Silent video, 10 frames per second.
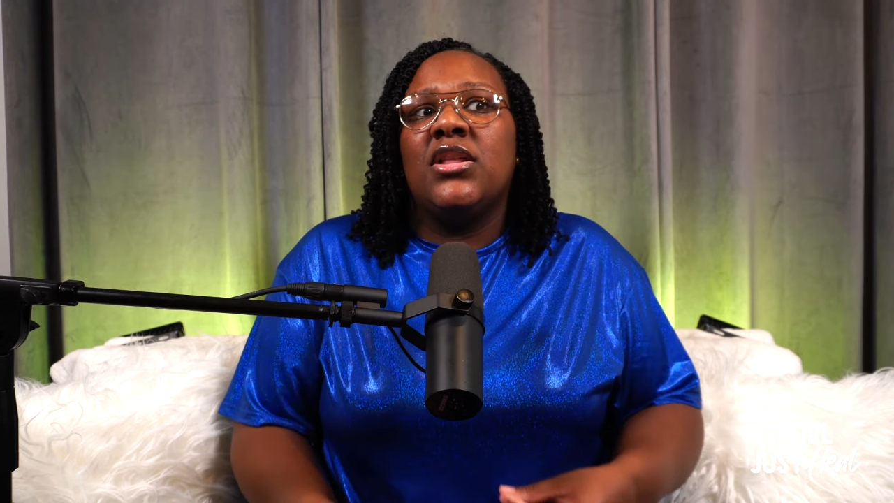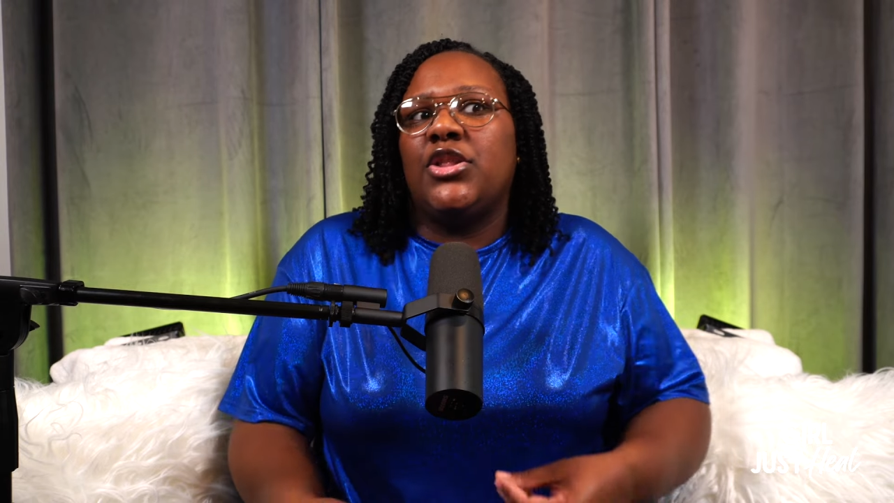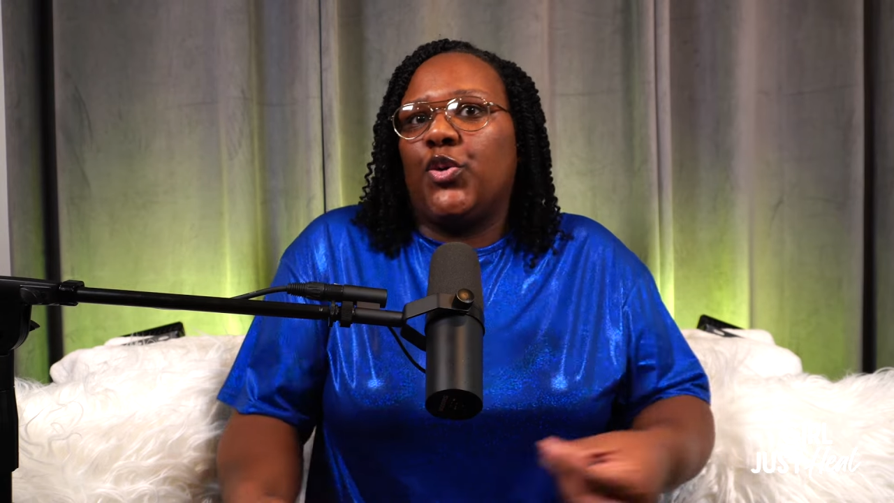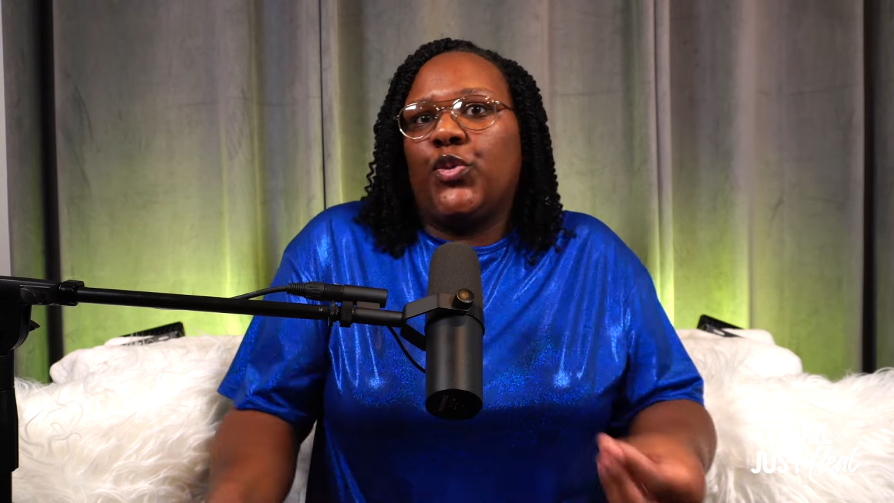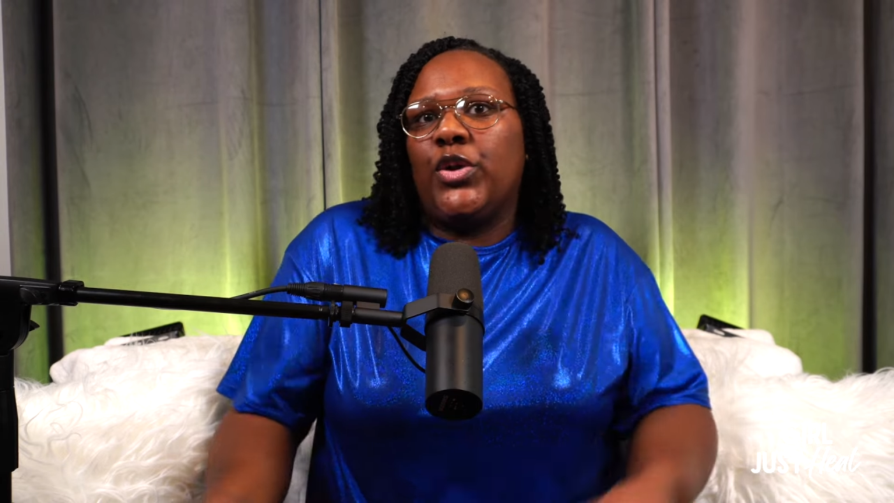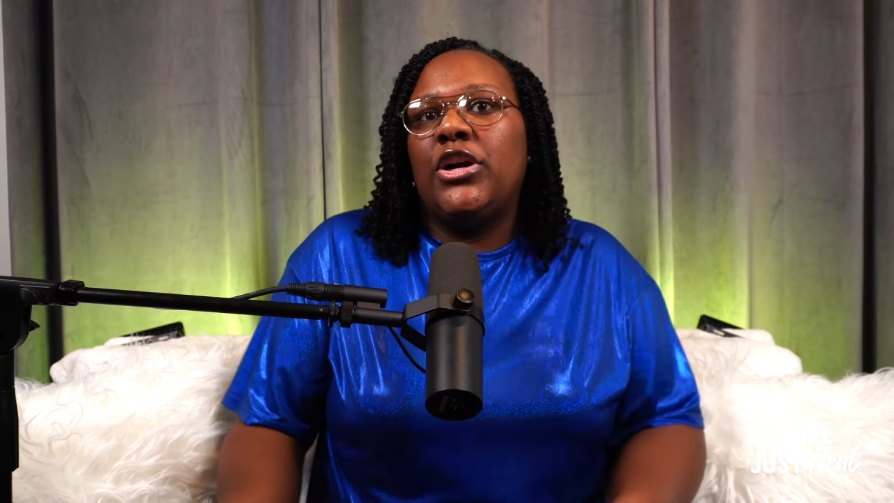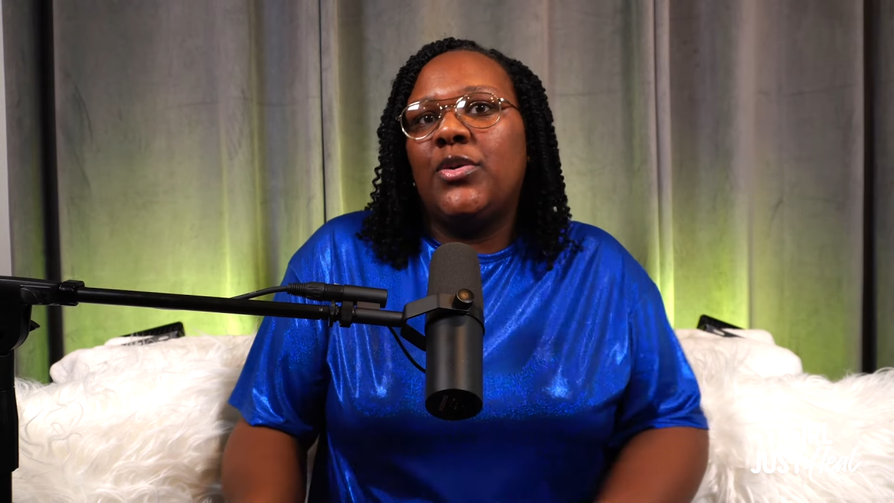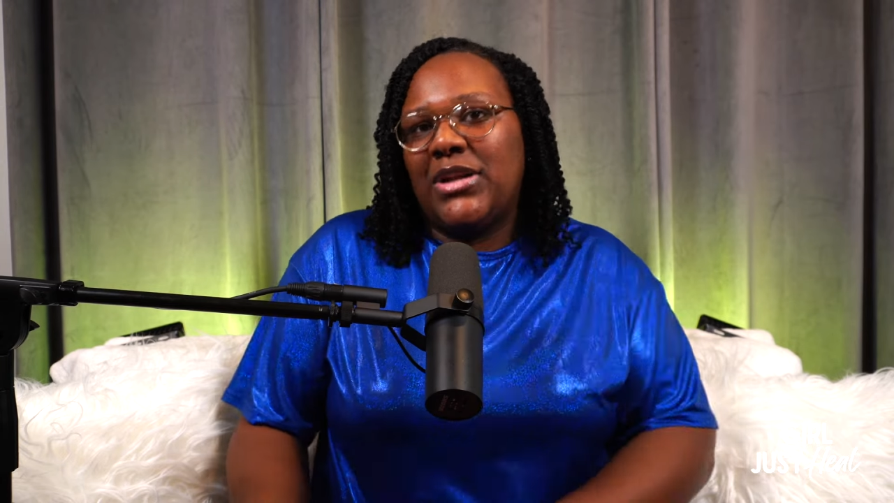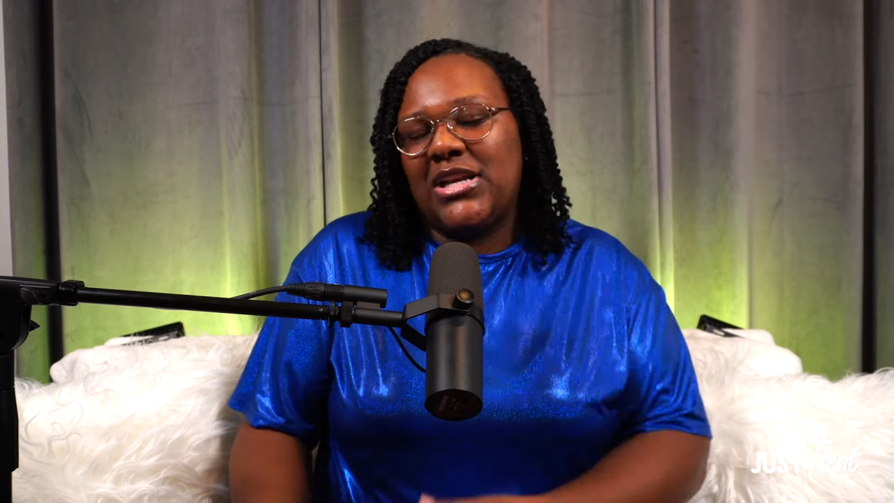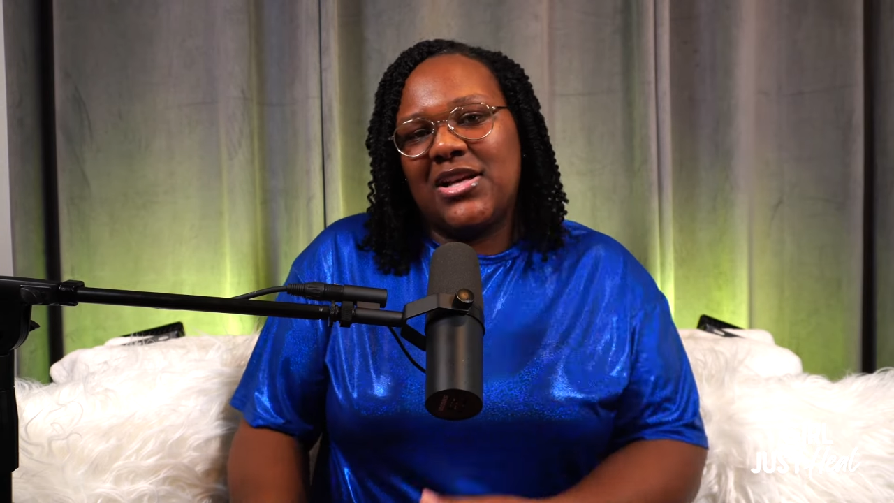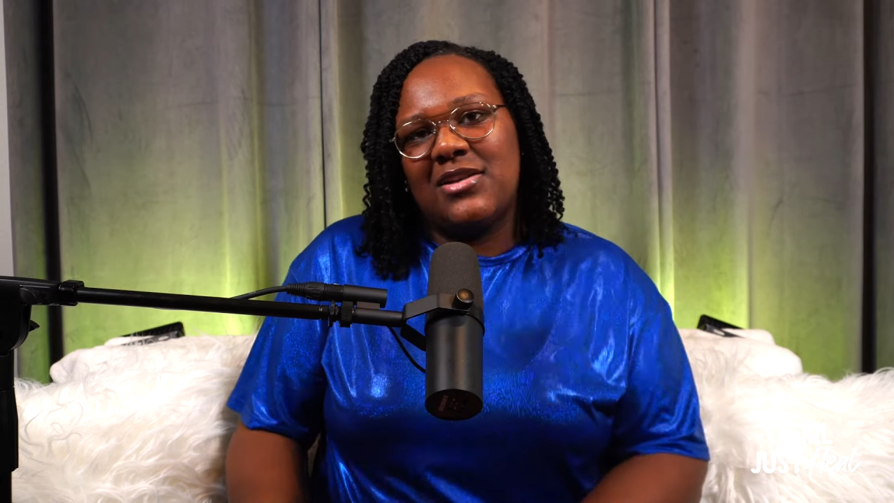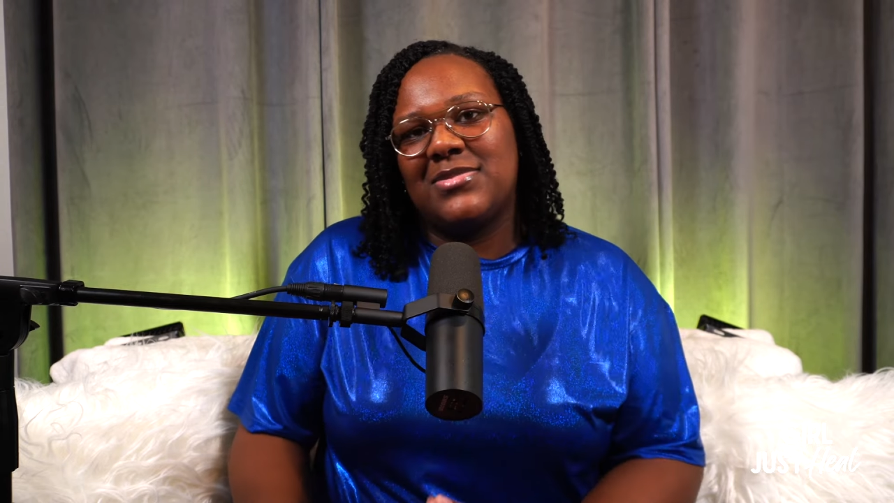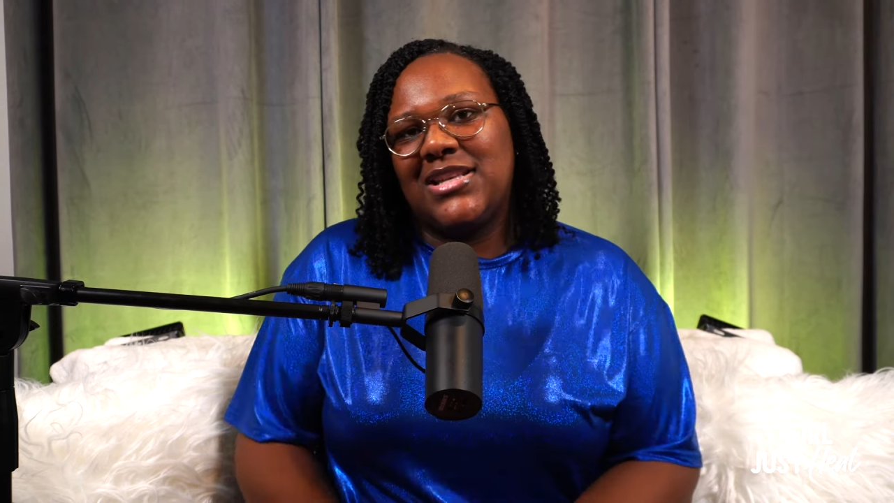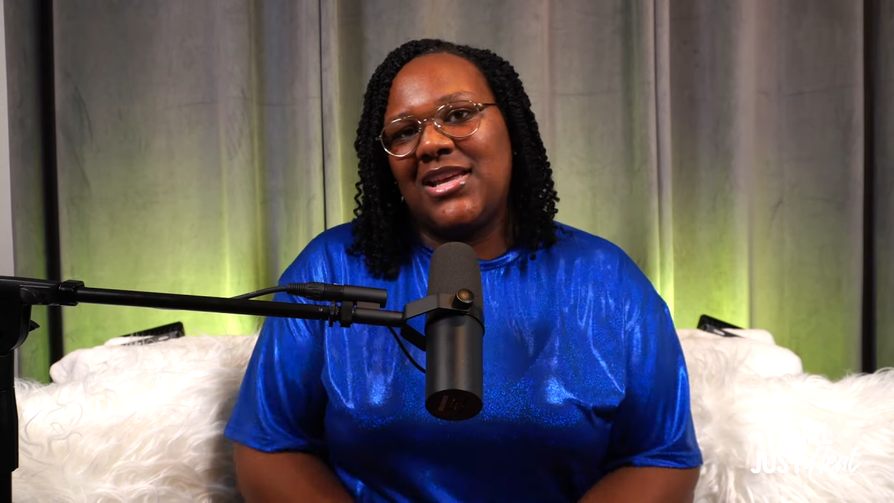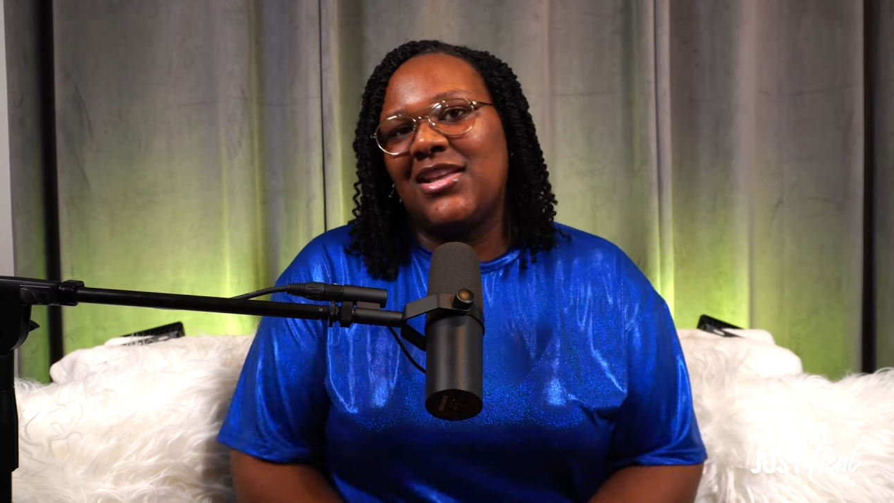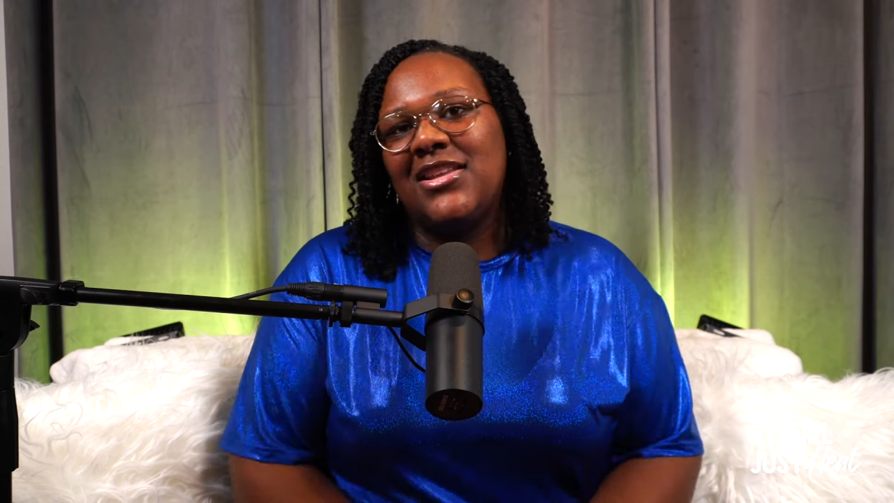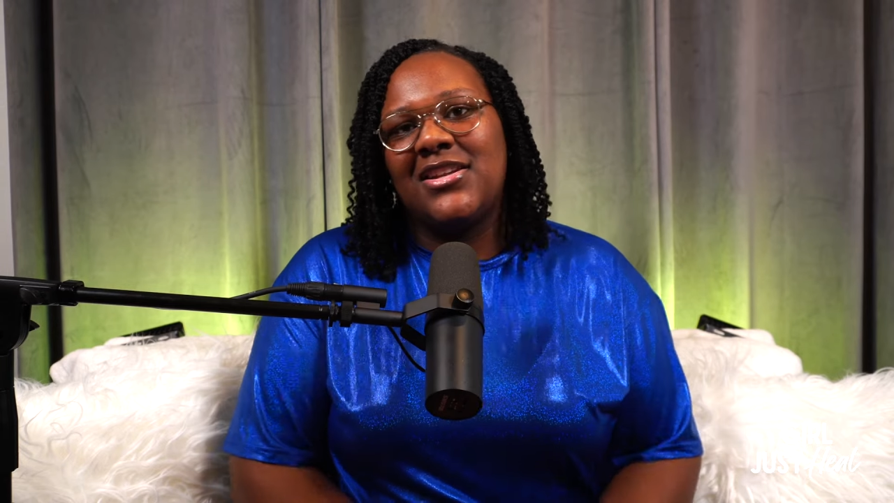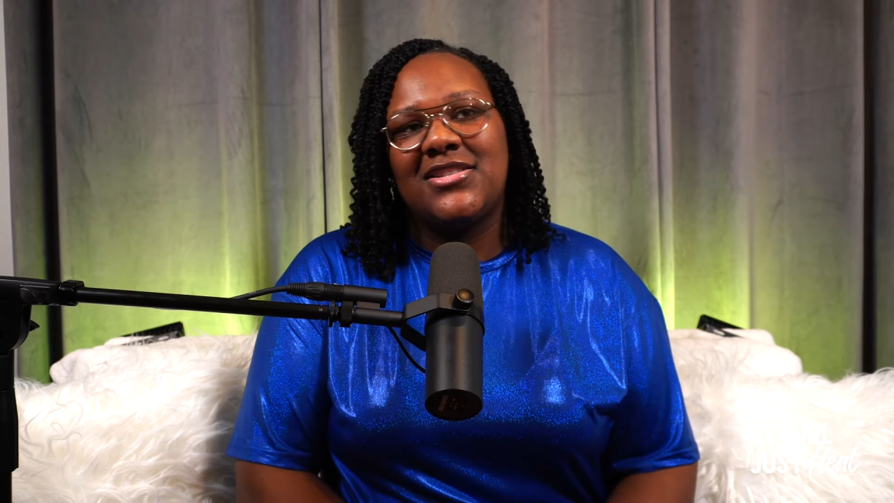the real when it comes to healing.